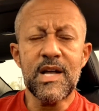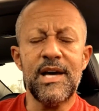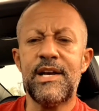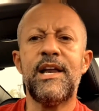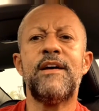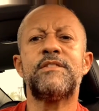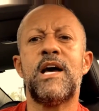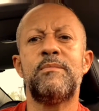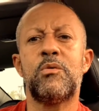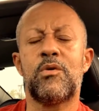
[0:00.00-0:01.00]
didn't have
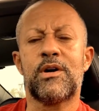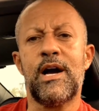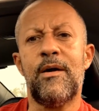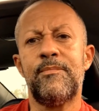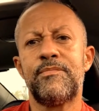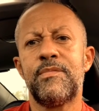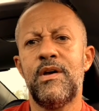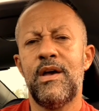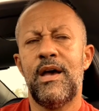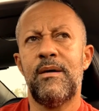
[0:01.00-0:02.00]
time to work out,
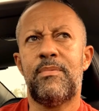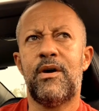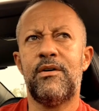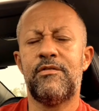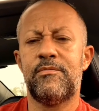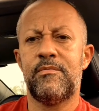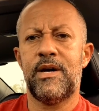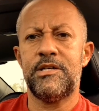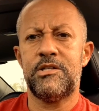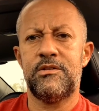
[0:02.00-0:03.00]
and part of
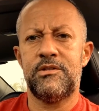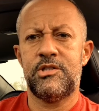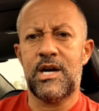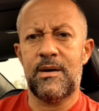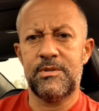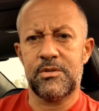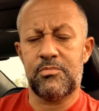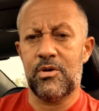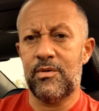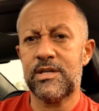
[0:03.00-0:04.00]
my job as a
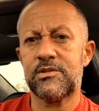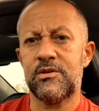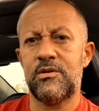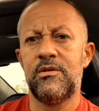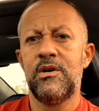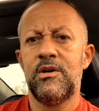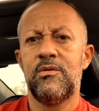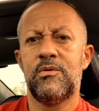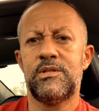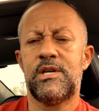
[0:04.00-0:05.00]
pro wrestler
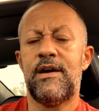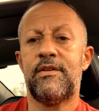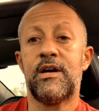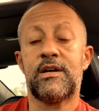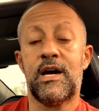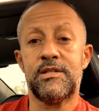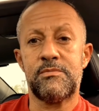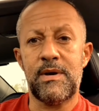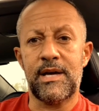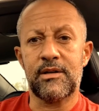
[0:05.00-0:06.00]
was having a
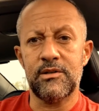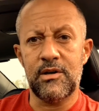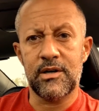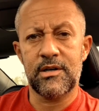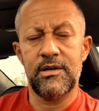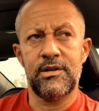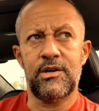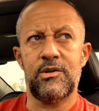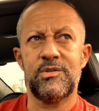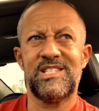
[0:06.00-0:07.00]
cosmetic look, you
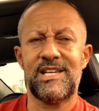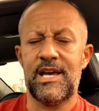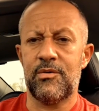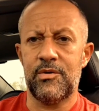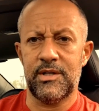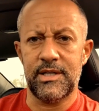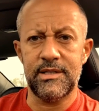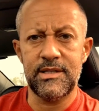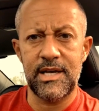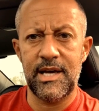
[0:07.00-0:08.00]
know, staying really
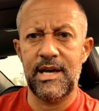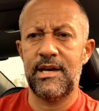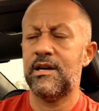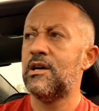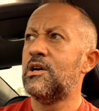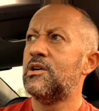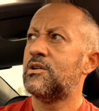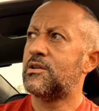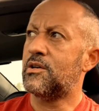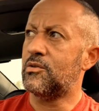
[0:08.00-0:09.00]
lean,
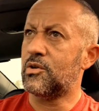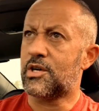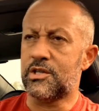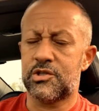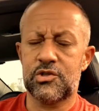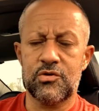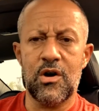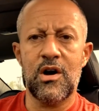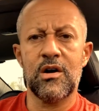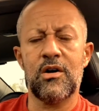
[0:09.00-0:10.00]
you know, looking
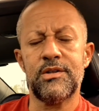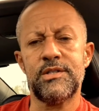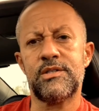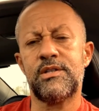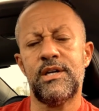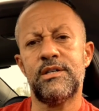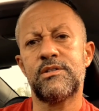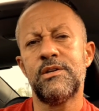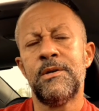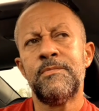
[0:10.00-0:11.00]
strong, all these
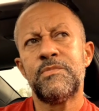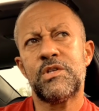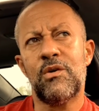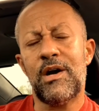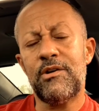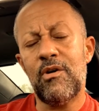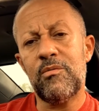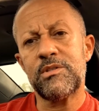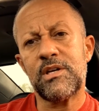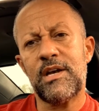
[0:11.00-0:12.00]
things. So I knew I
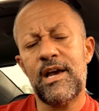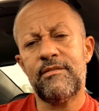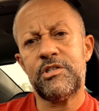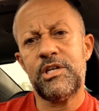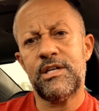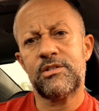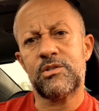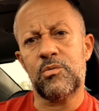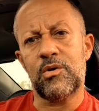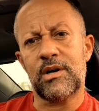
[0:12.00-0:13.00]
wasn't going to have a chance
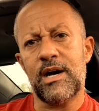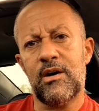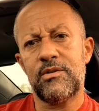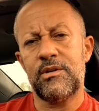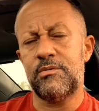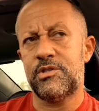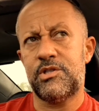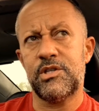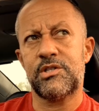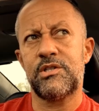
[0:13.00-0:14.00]
to work out. There was
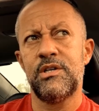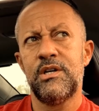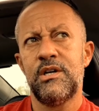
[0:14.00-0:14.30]
just,